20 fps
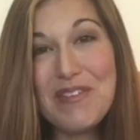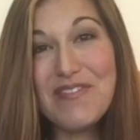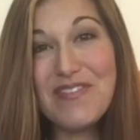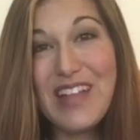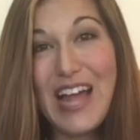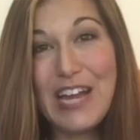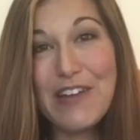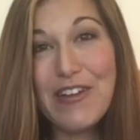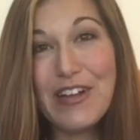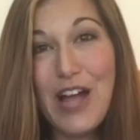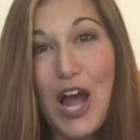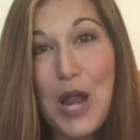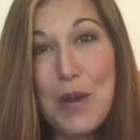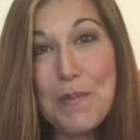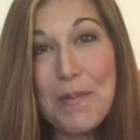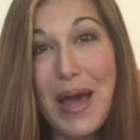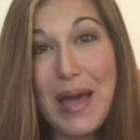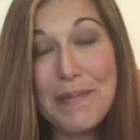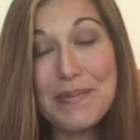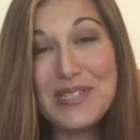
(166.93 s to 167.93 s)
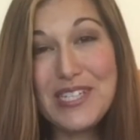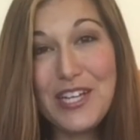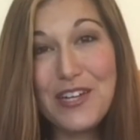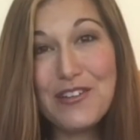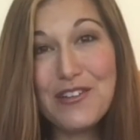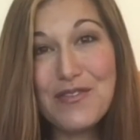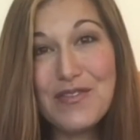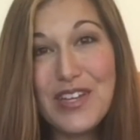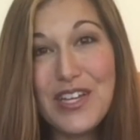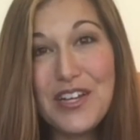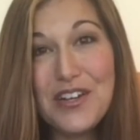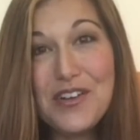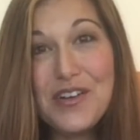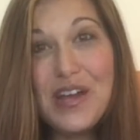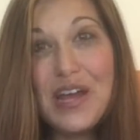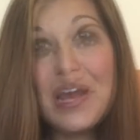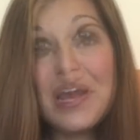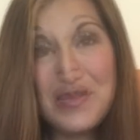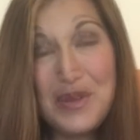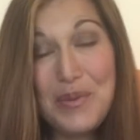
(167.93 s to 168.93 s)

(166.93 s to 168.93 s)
be flattering on my particular figure,